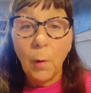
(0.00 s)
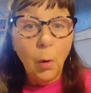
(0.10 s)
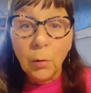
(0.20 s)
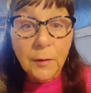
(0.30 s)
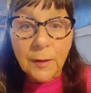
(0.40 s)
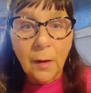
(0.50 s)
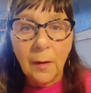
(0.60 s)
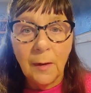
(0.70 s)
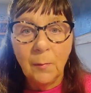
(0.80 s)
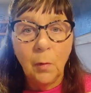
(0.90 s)
all the
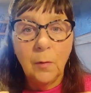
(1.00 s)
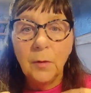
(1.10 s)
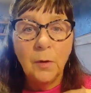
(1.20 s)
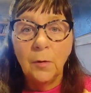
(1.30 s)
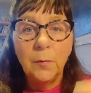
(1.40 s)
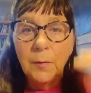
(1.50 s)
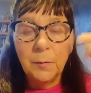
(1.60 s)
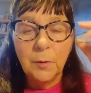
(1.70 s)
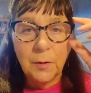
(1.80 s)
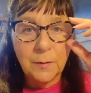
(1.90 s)
time, or
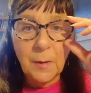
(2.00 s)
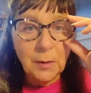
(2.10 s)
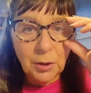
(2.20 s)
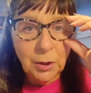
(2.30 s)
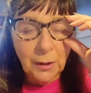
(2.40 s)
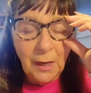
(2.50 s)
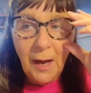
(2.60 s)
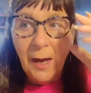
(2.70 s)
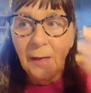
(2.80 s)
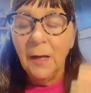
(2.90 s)
as much as she
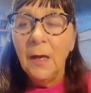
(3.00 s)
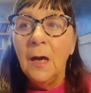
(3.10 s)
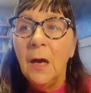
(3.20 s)
can,